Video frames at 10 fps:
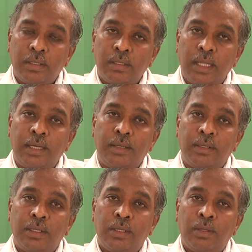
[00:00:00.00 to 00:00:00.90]
Then
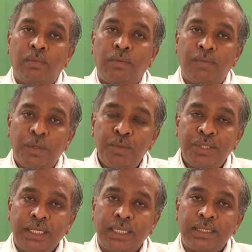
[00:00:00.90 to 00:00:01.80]
one more
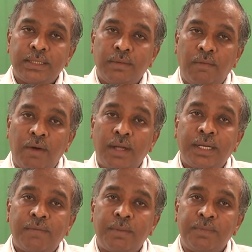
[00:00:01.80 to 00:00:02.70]
thing is
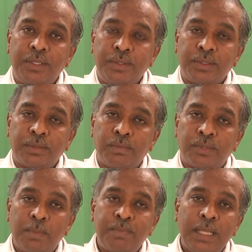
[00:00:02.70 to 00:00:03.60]
water from the nose.
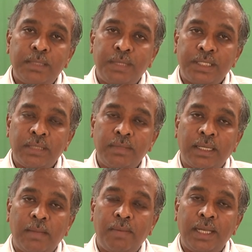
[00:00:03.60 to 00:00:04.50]
Sometimes patient may
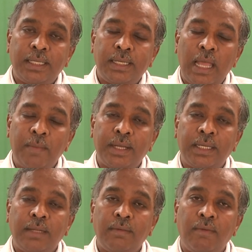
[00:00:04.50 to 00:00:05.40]
complain that I'm
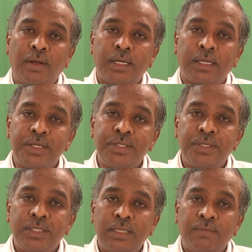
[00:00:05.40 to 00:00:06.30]
getting water
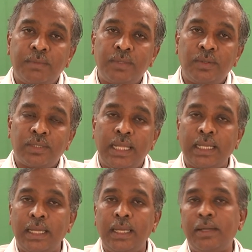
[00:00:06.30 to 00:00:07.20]
continuously from the nose like
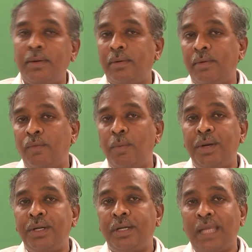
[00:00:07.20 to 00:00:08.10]
a
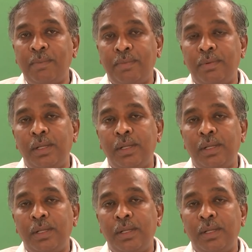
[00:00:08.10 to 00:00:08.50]
open tap.